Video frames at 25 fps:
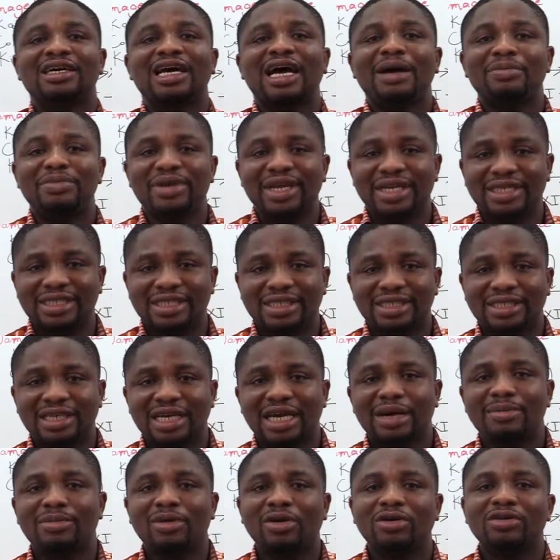updates
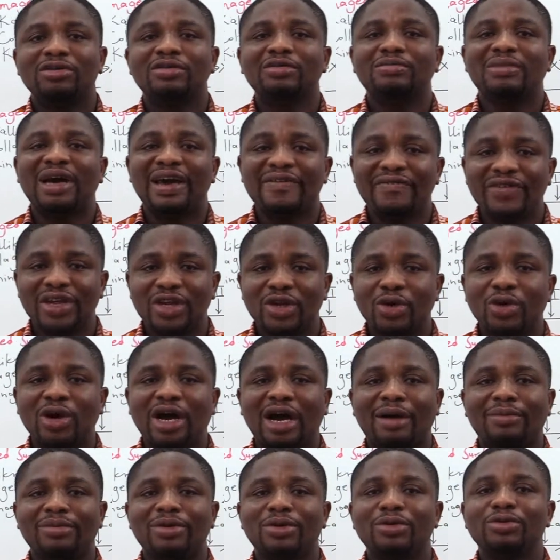about my video
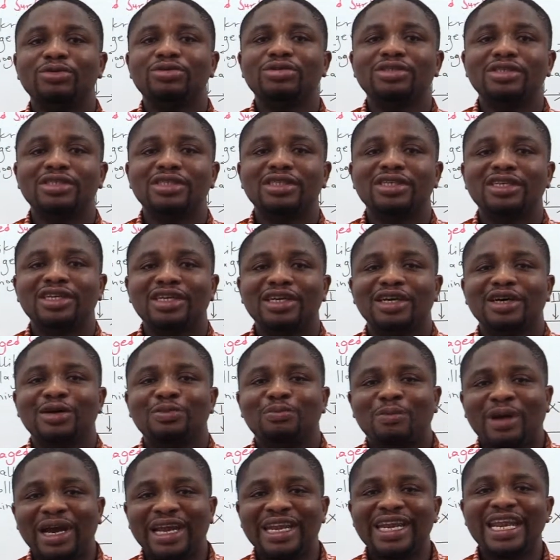uploads.
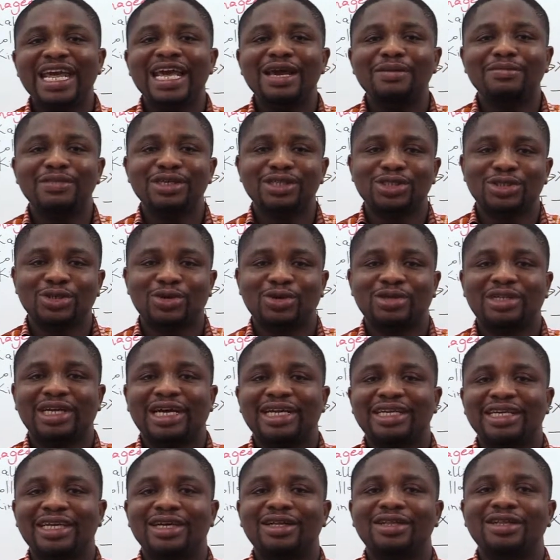My name is
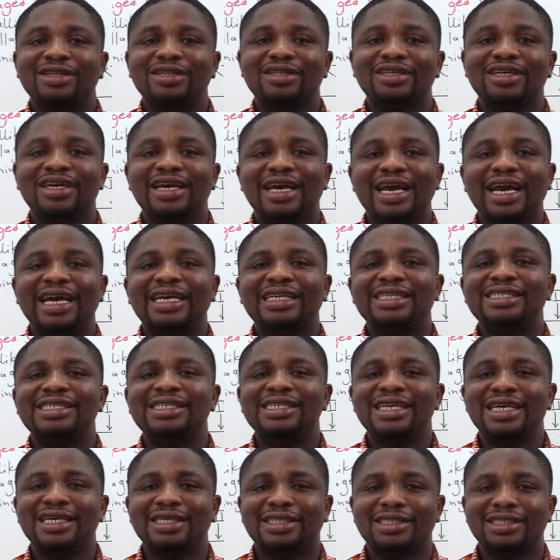Dr. Del,
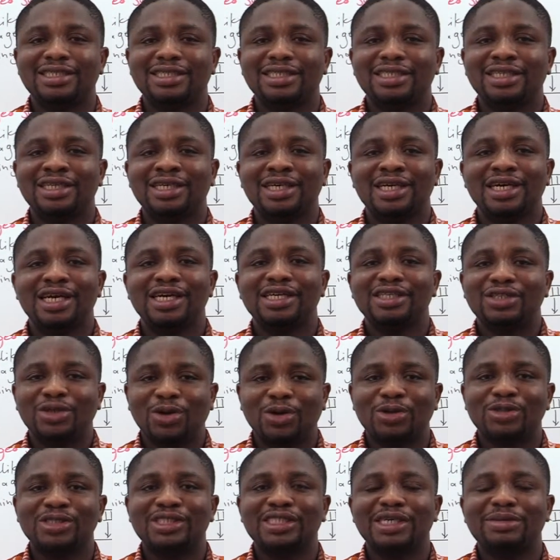and this is
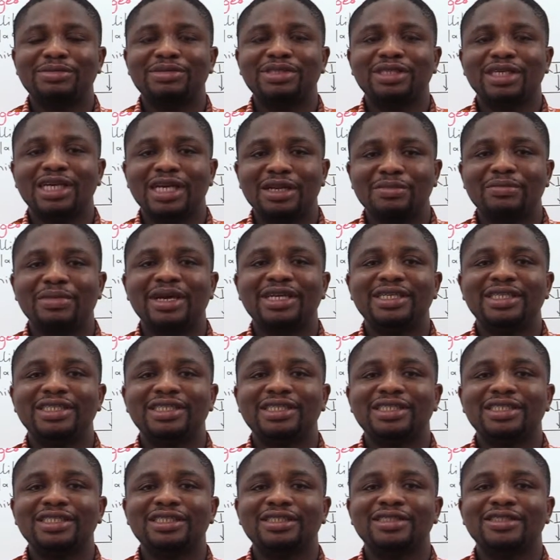Concept in
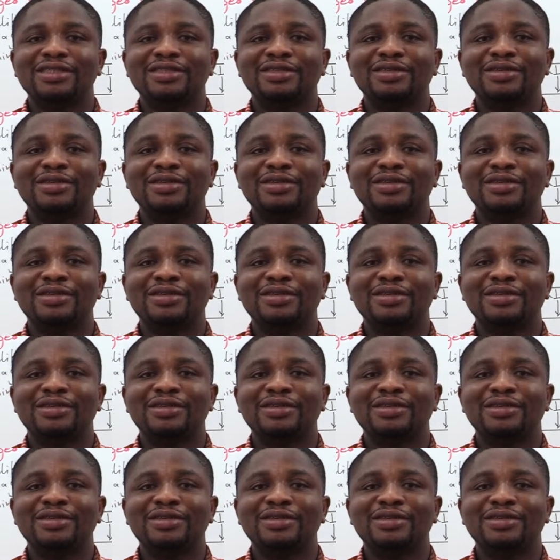Medicine.